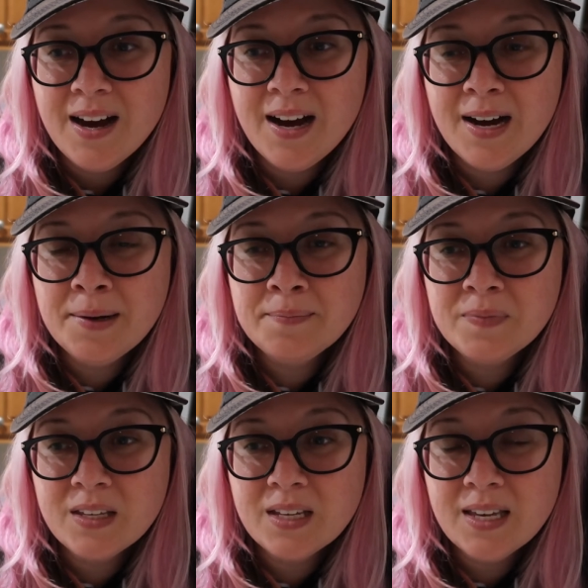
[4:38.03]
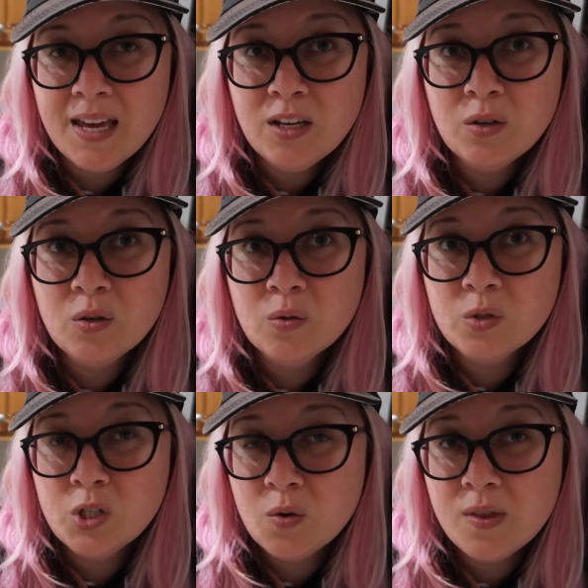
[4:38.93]
Um, can you
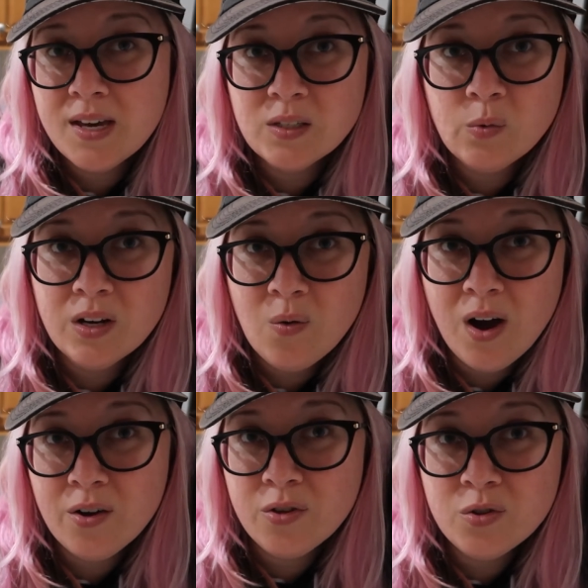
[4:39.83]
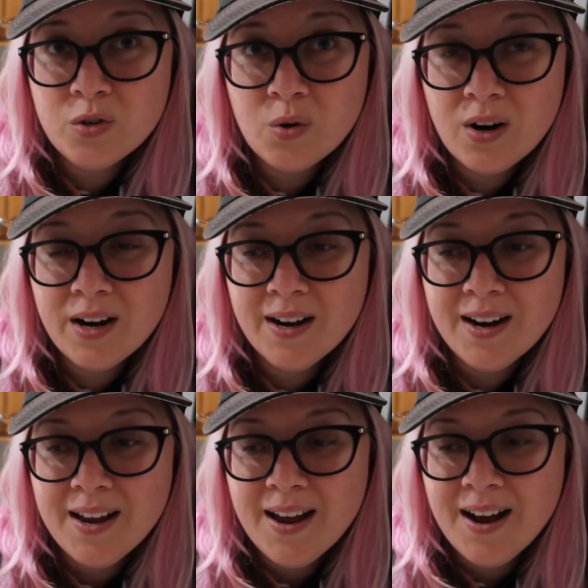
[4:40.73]
do this when you walk through the door?
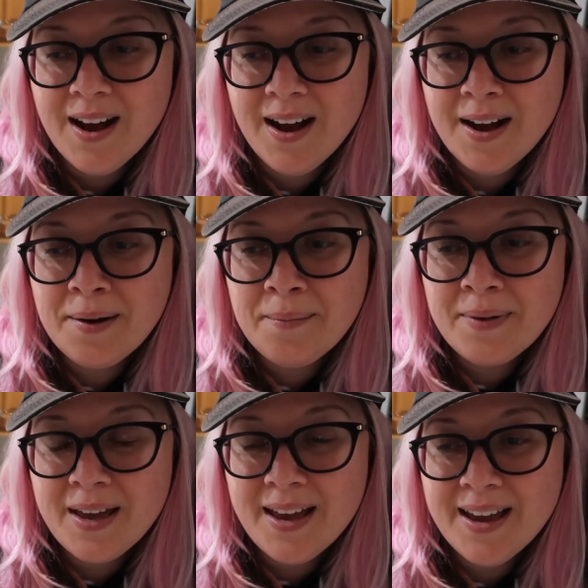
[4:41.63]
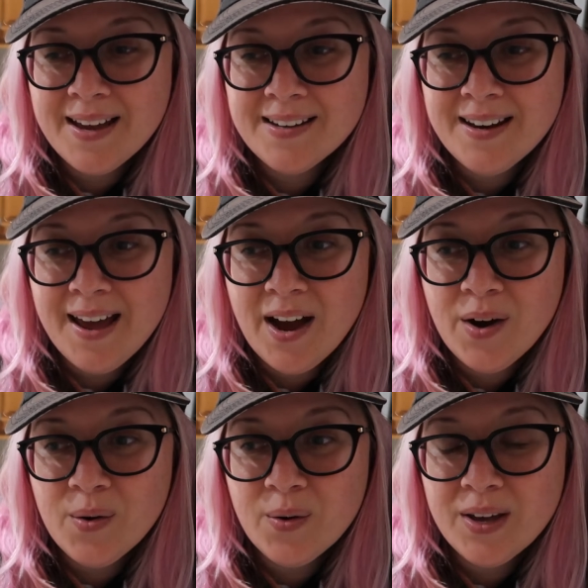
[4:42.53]
Um, and
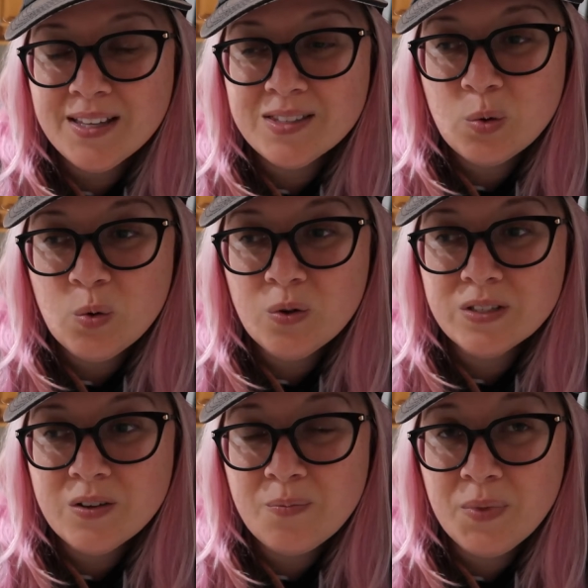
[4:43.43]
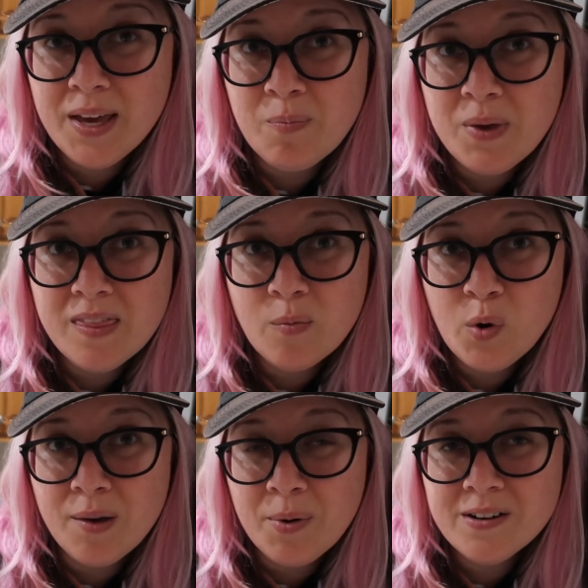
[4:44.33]
now it's cool to like be the
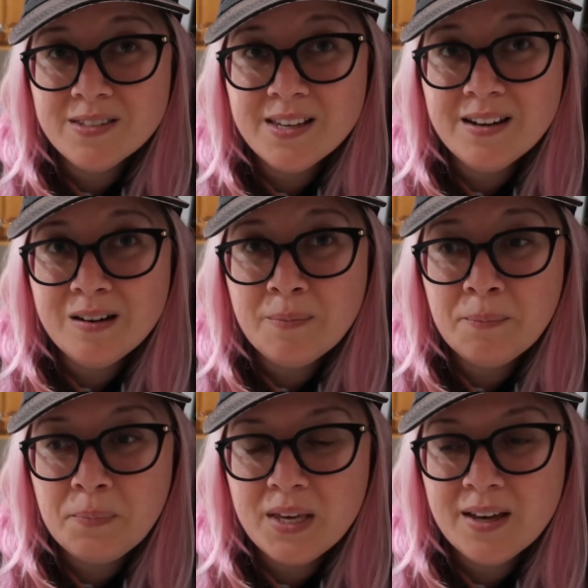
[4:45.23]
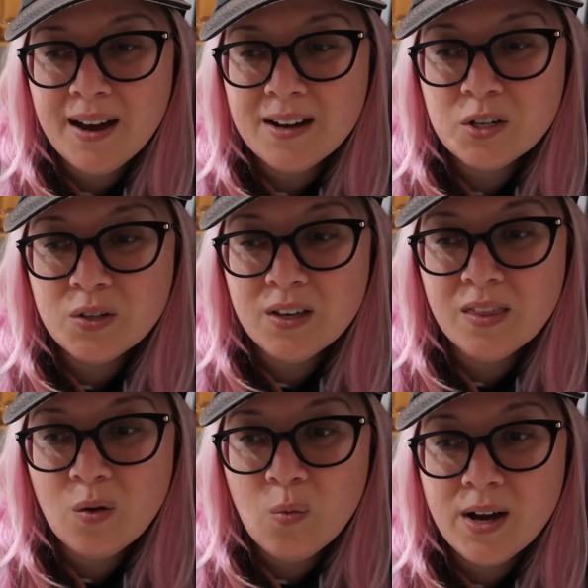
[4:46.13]
point person and be actually
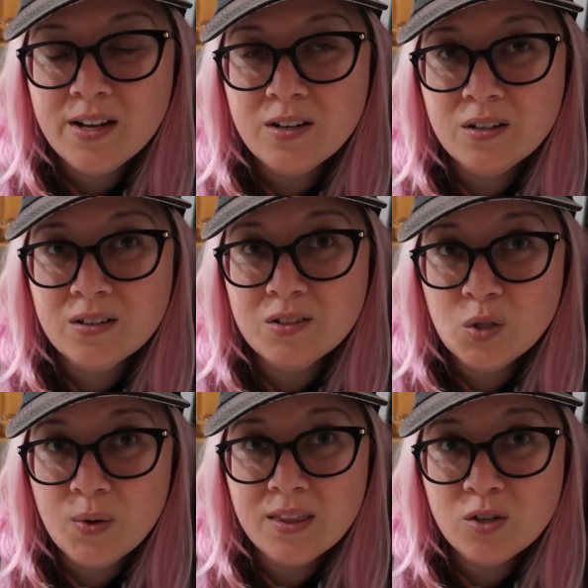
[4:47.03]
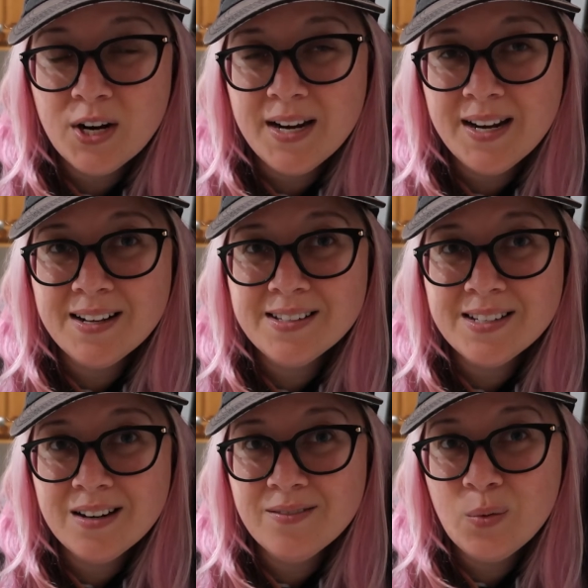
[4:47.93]
the one doing the training
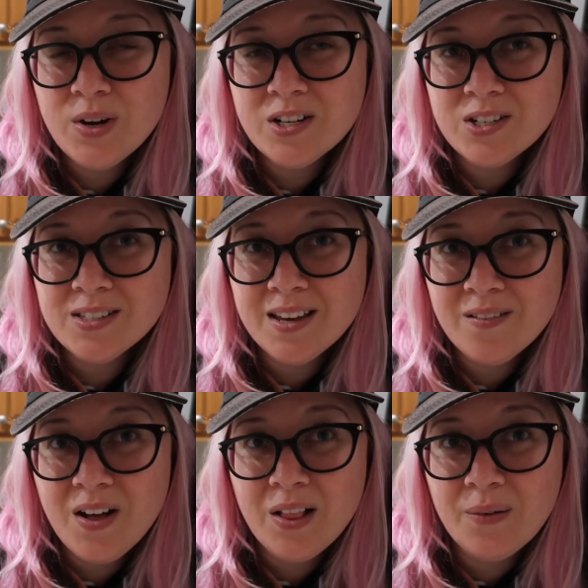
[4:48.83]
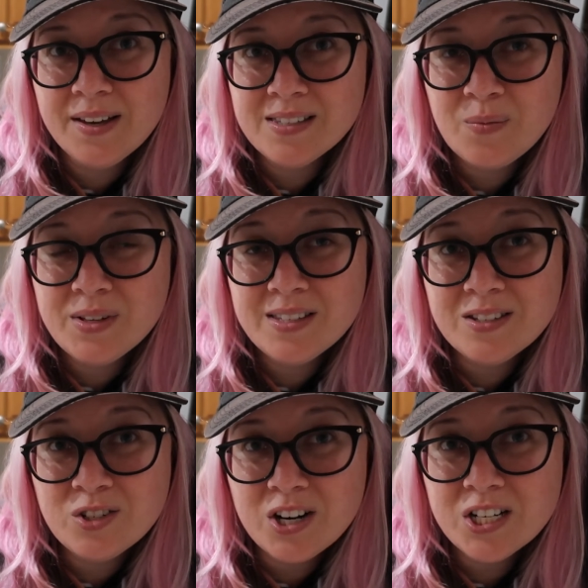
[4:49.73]
instead of the one just like following someone's
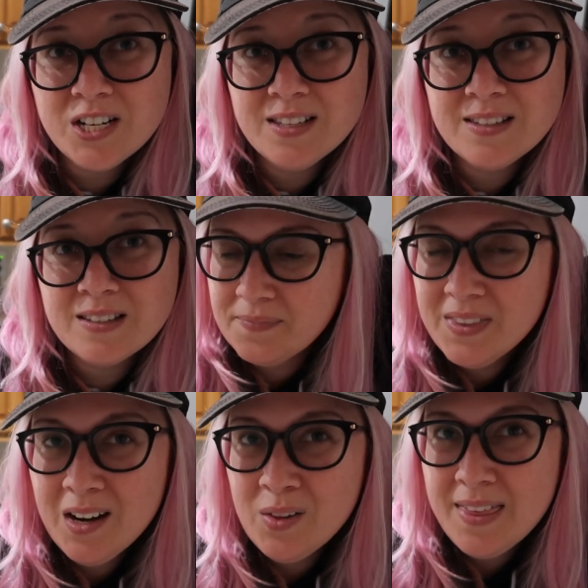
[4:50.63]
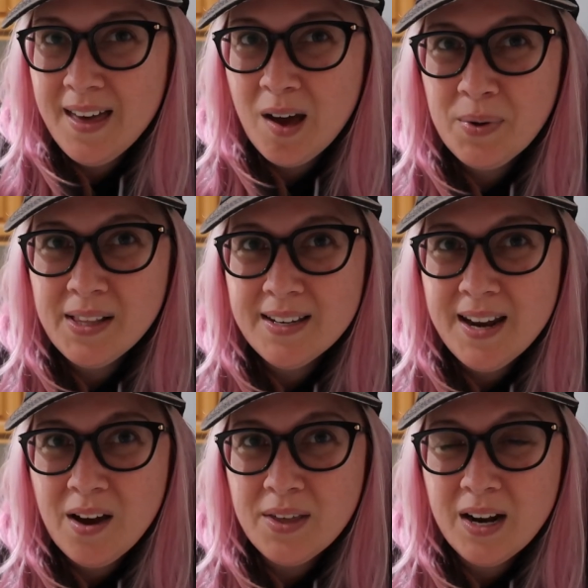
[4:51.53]
instructions. Not only that, but like
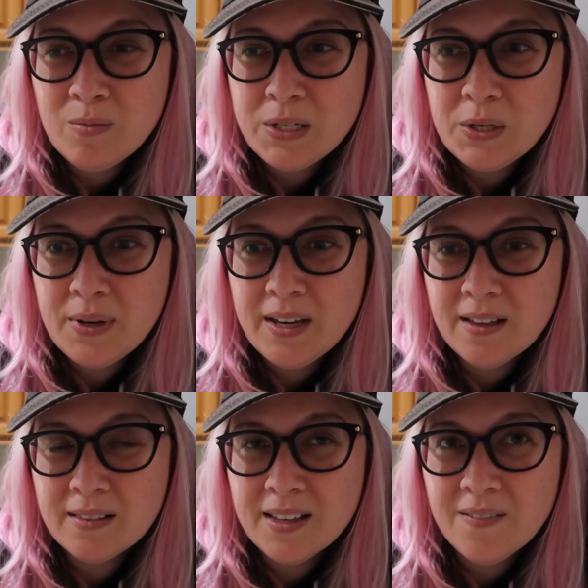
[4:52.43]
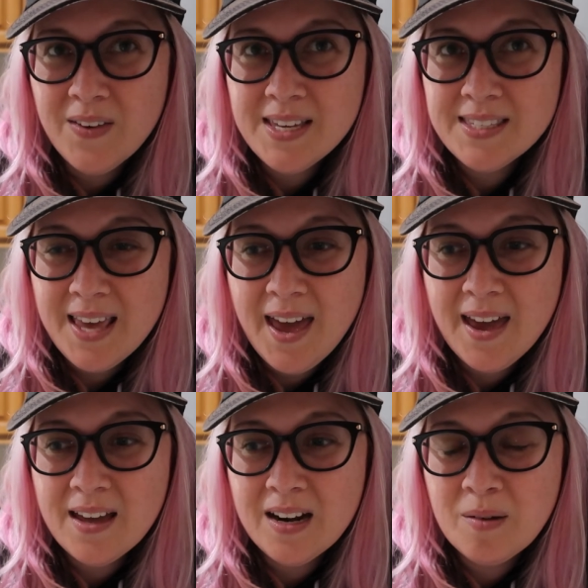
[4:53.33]
now that I'm doing like
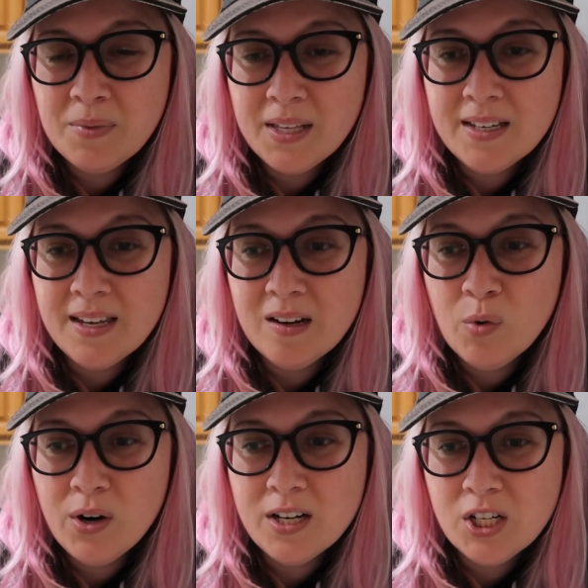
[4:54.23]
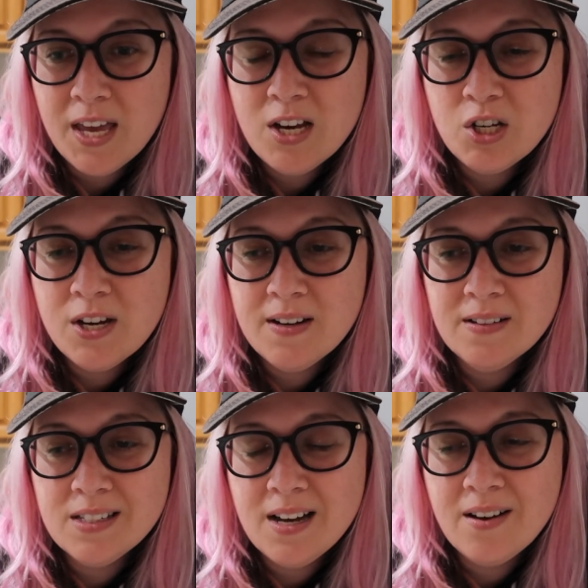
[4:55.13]
VSA and I'm like getting more education
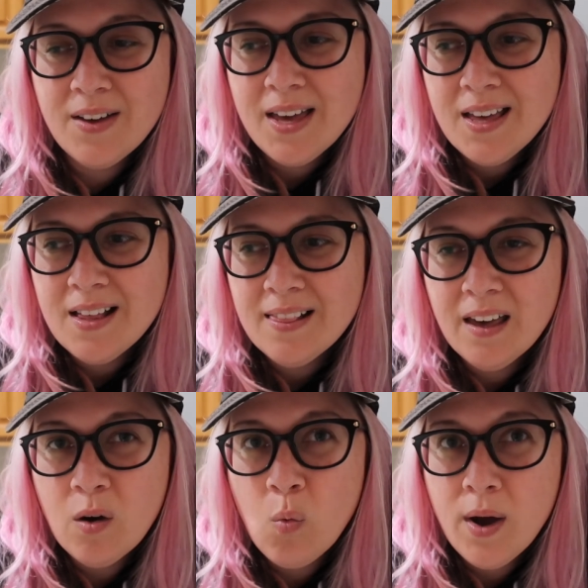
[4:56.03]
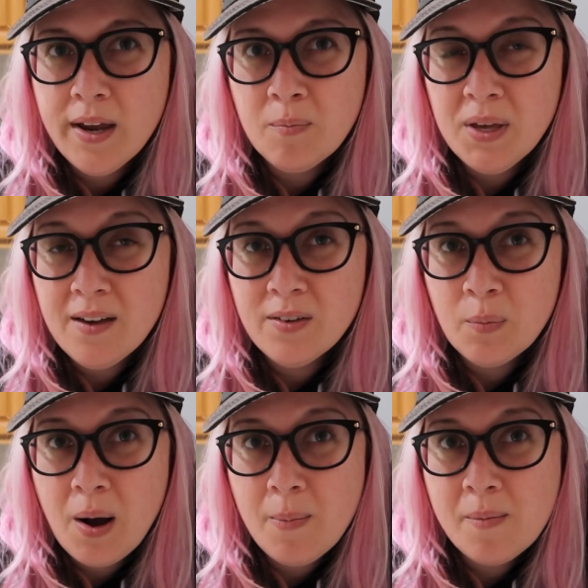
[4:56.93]
and stuff, like when a behavior
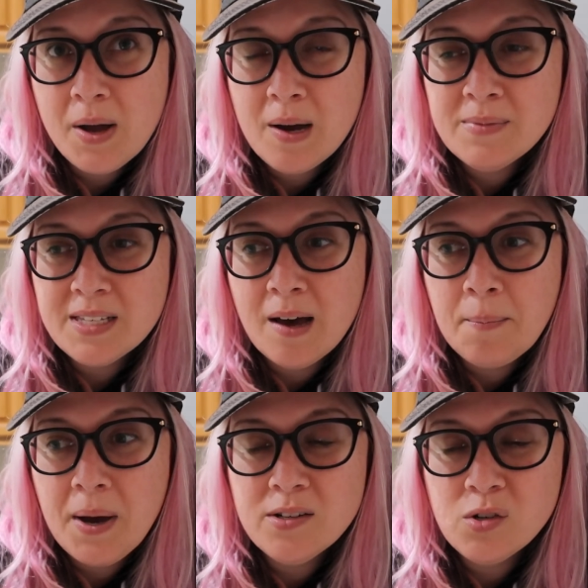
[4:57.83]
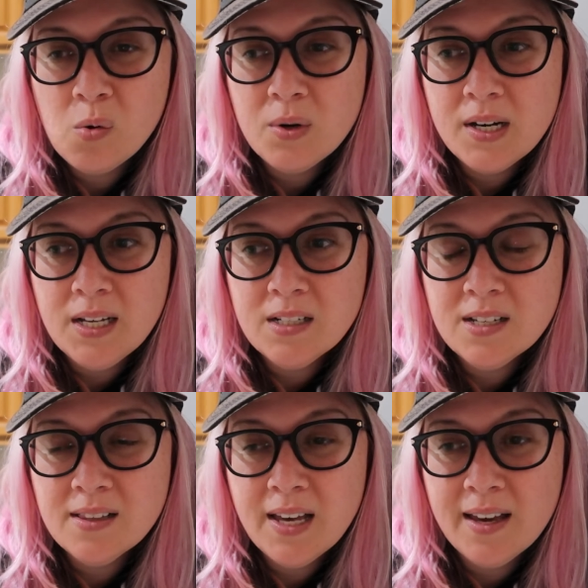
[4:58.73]
problem comes up, I don't need
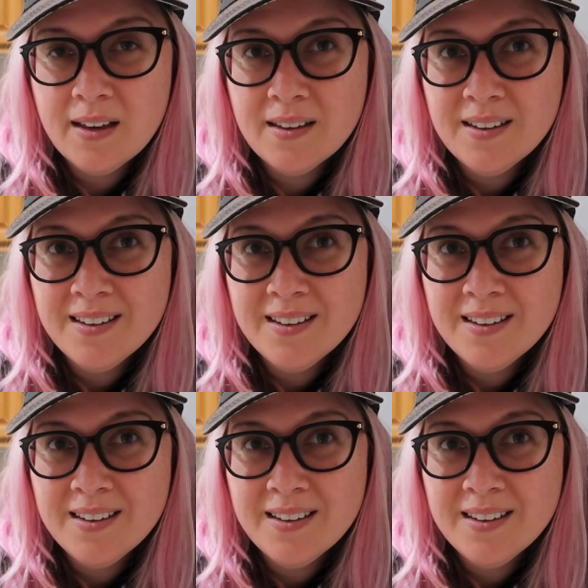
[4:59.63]
to like